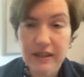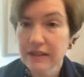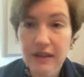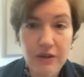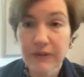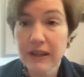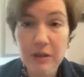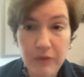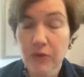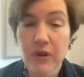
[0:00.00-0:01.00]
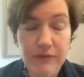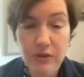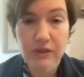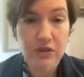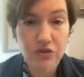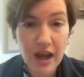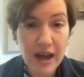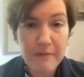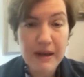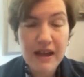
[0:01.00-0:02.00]
And, frankly, before he even took the
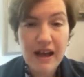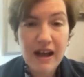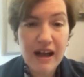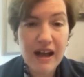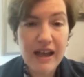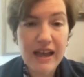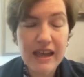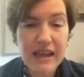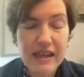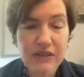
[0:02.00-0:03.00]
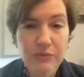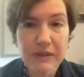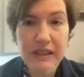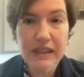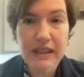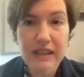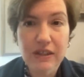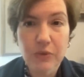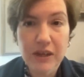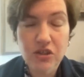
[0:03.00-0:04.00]
job, it's really
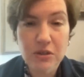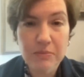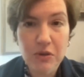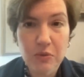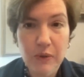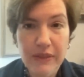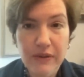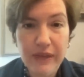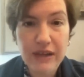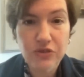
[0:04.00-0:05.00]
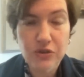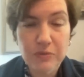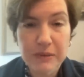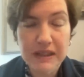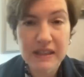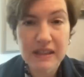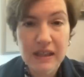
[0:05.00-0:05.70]
questionable whether that should be